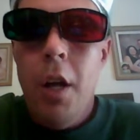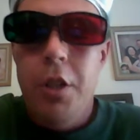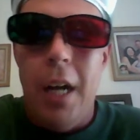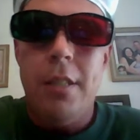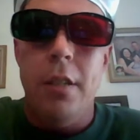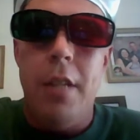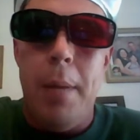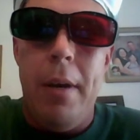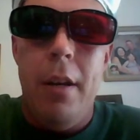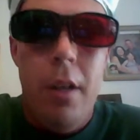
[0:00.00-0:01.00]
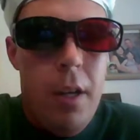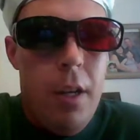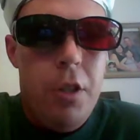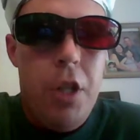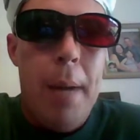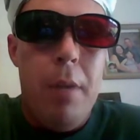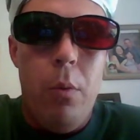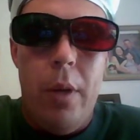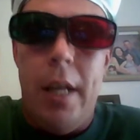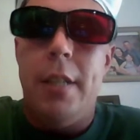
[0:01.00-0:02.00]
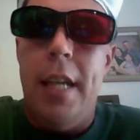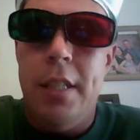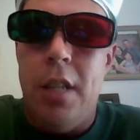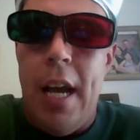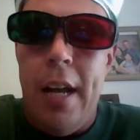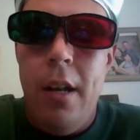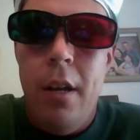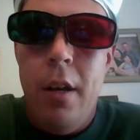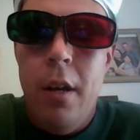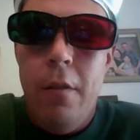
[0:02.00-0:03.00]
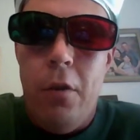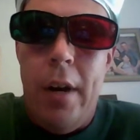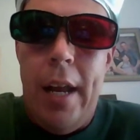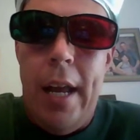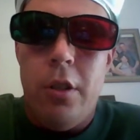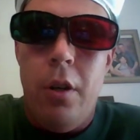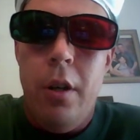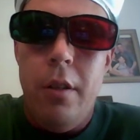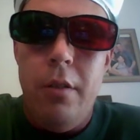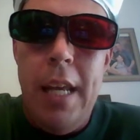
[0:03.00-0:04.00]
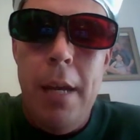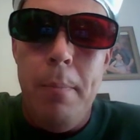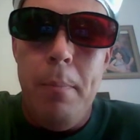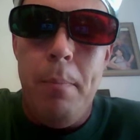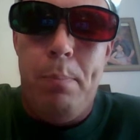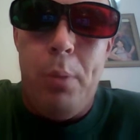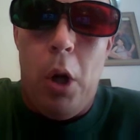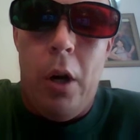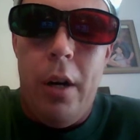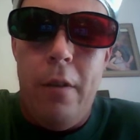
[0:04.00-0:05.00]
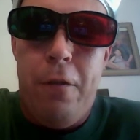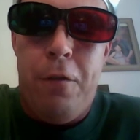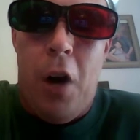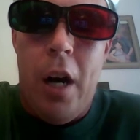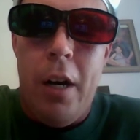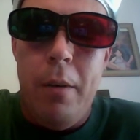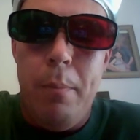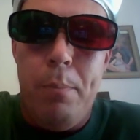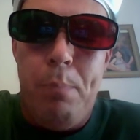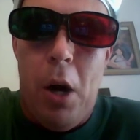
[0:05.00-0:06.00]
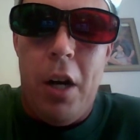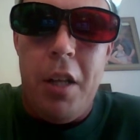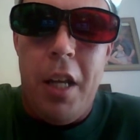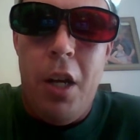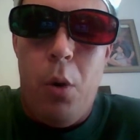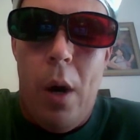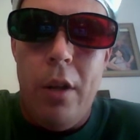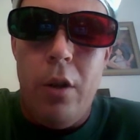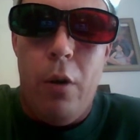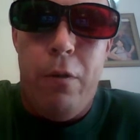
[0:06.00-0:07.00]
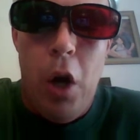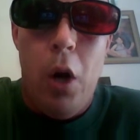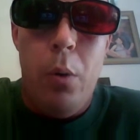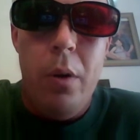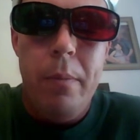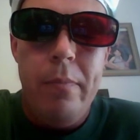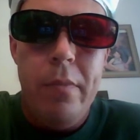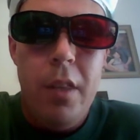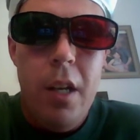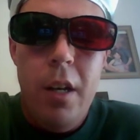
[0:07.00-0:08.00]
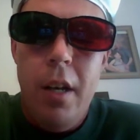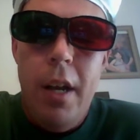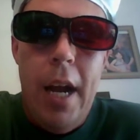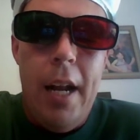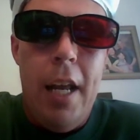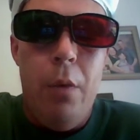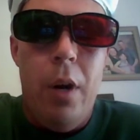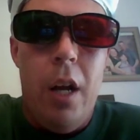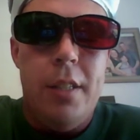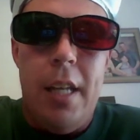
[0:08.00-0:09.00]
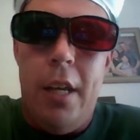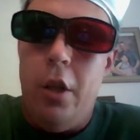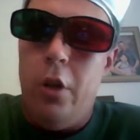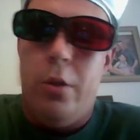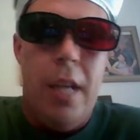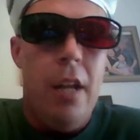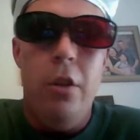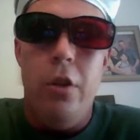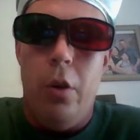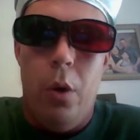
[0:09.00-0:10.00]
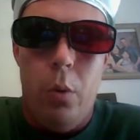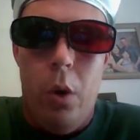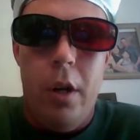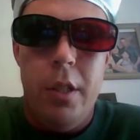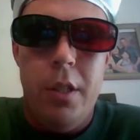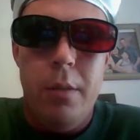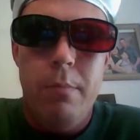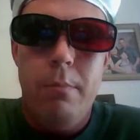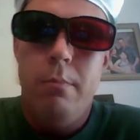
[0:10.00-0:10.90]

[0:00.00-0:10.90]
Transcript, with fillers: Justin Dimmitt chimed in with this. He said, for an answer, neat, blurt, fart, barley, quando flow. And then he went on to say, you said in your own words.